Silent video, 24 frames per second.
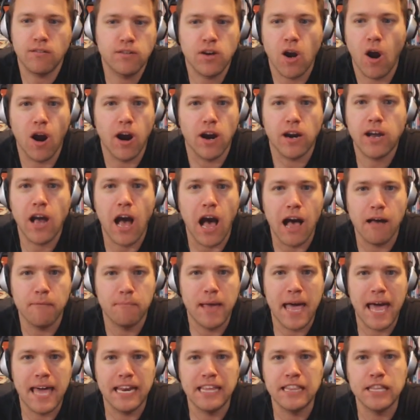car
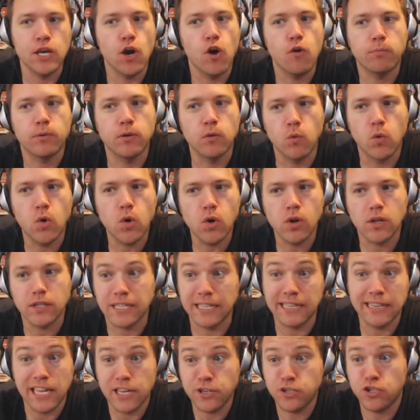combat in the open world
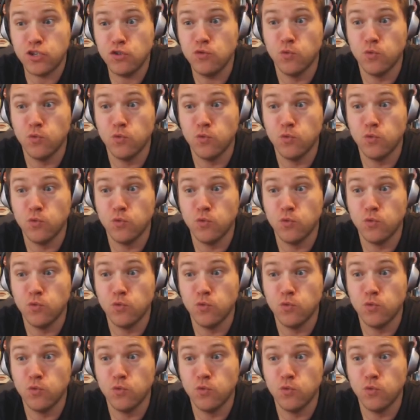unless